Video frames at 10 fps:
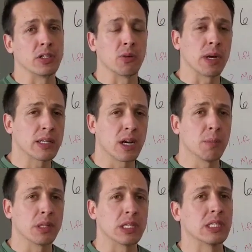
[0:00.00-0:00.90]
So we're going to talk
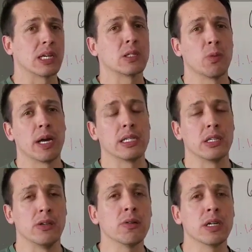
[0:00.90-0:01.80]
about the six ways
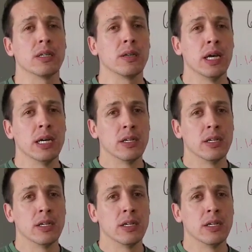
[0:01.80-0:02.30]
you can